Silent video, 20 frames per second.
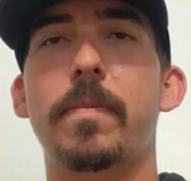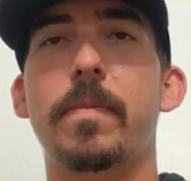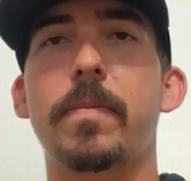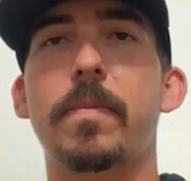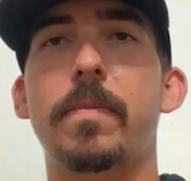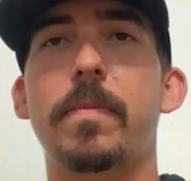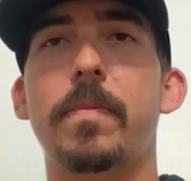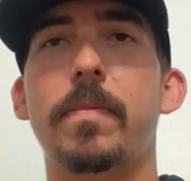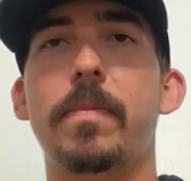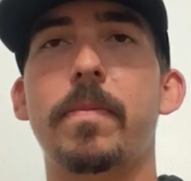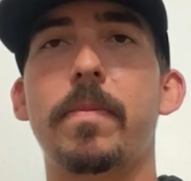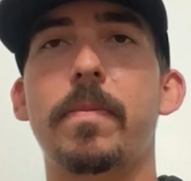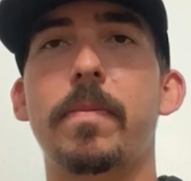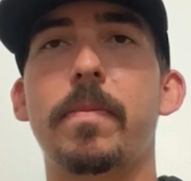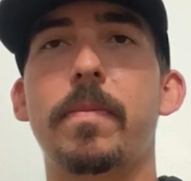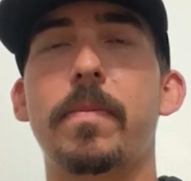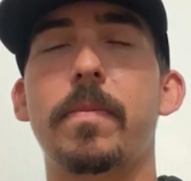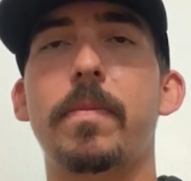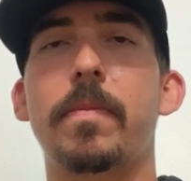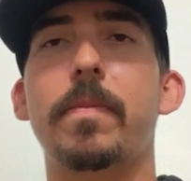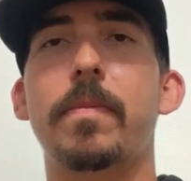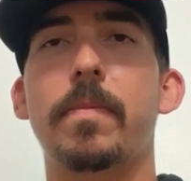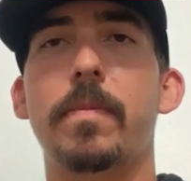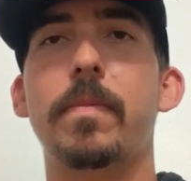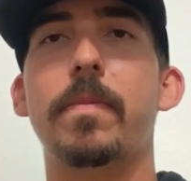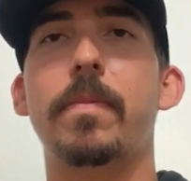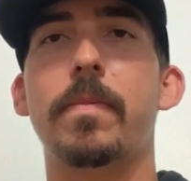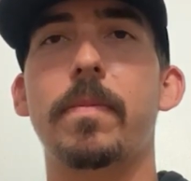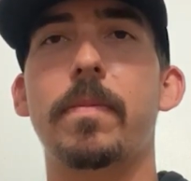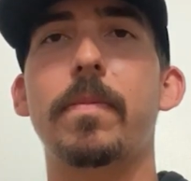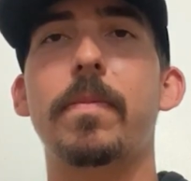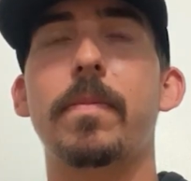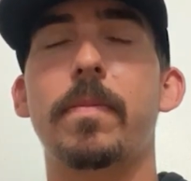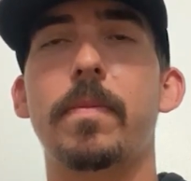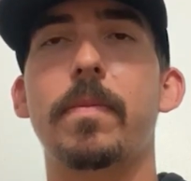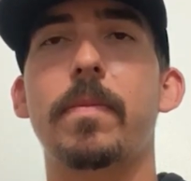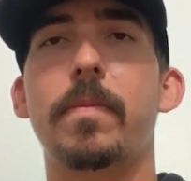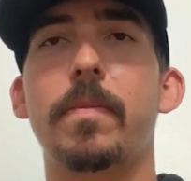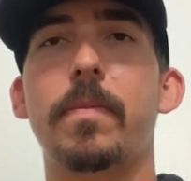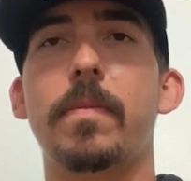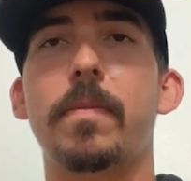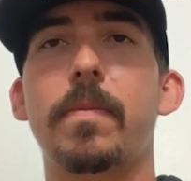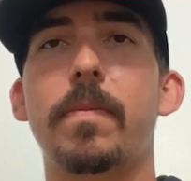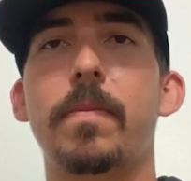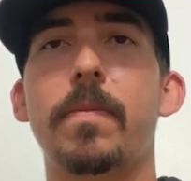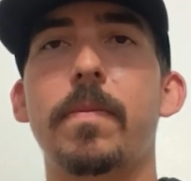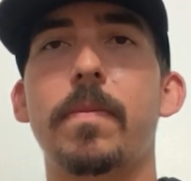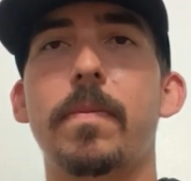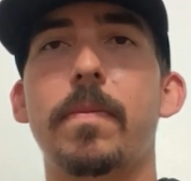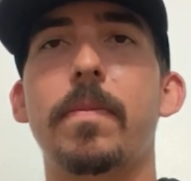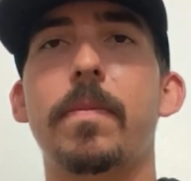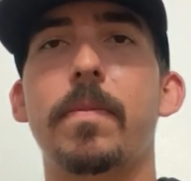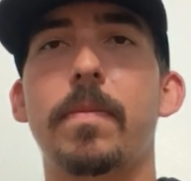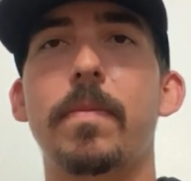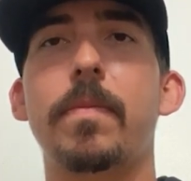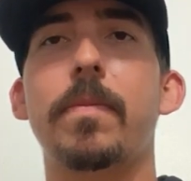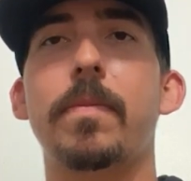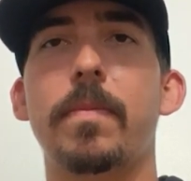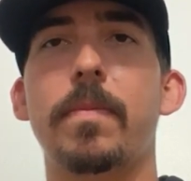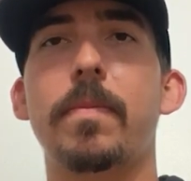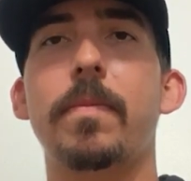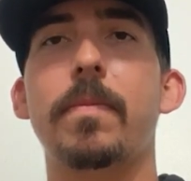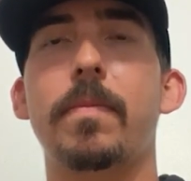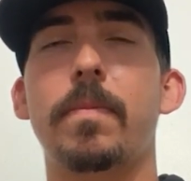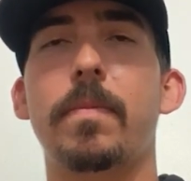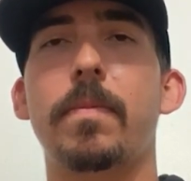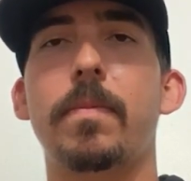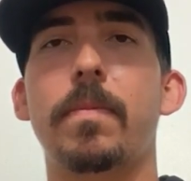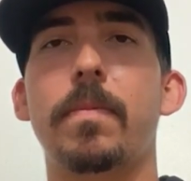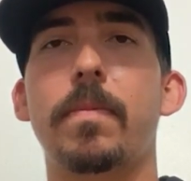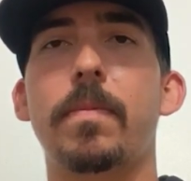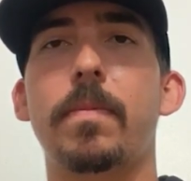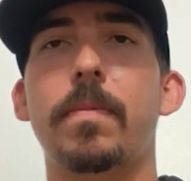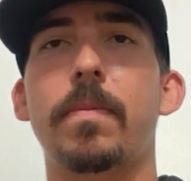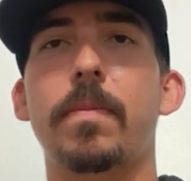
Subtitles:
(silent)